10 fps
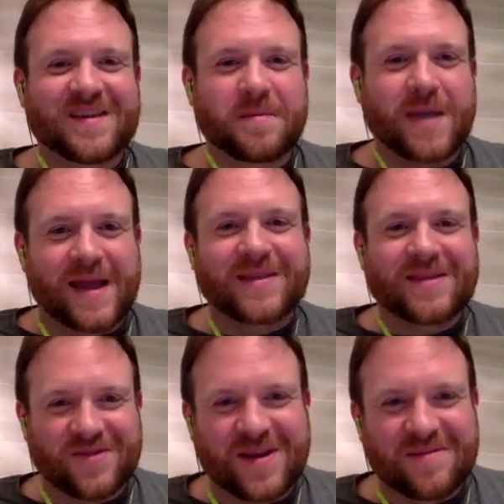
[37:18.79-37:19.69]
the
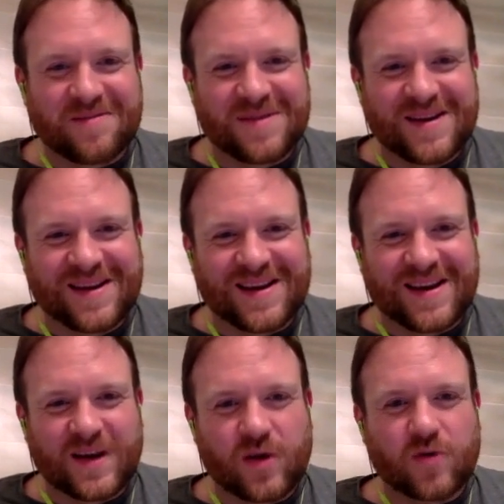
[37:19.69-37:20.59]
mainstream
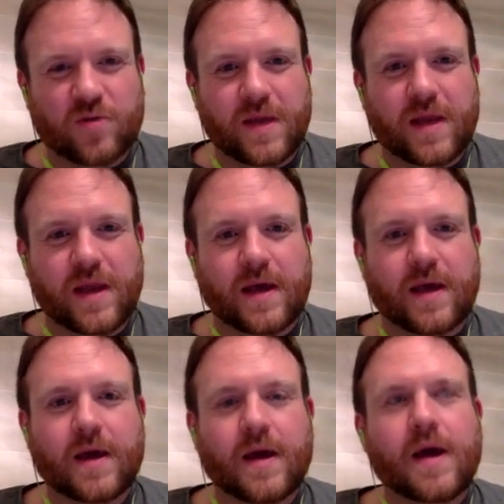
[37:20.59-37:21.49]
news media